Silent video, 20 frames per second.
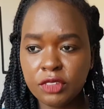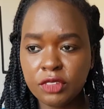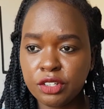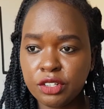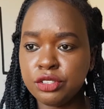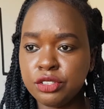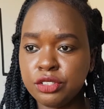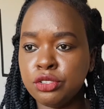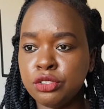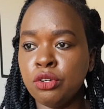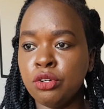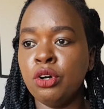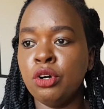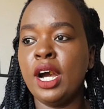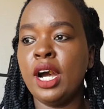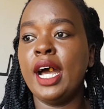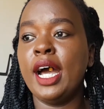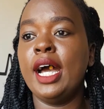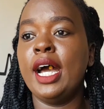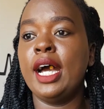So
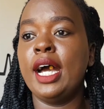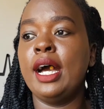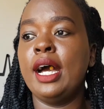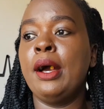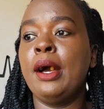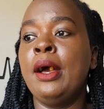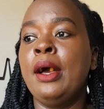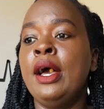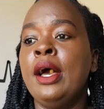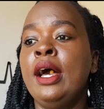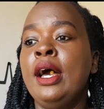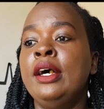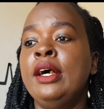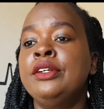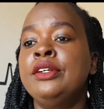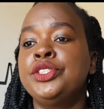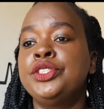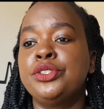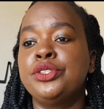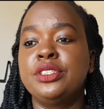
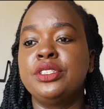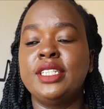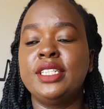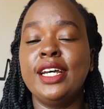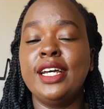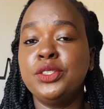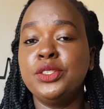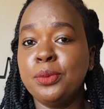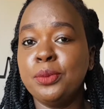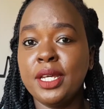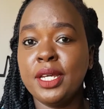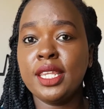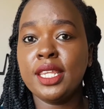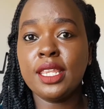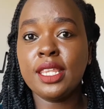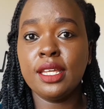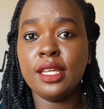to start with,